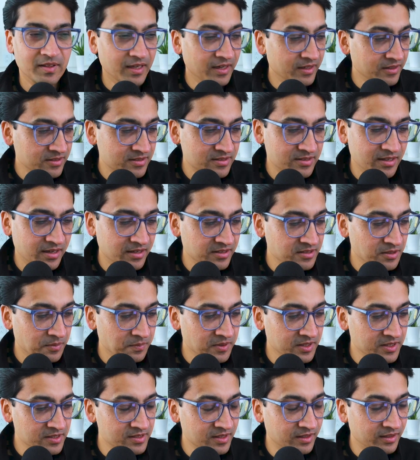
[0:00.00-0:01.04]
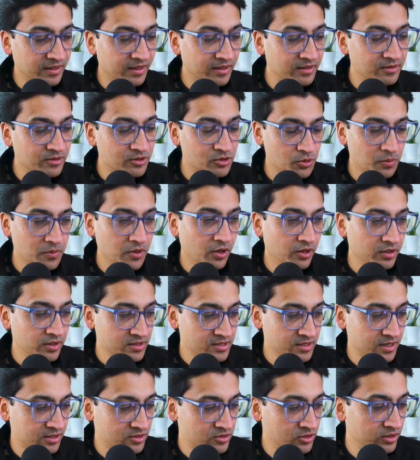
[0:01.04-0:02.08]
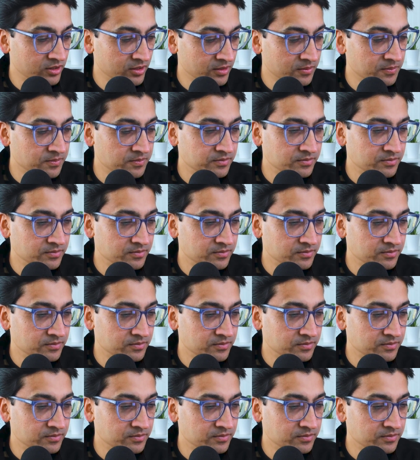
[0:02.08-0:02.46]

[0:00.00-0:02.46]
is amazing. And to be honest, actually,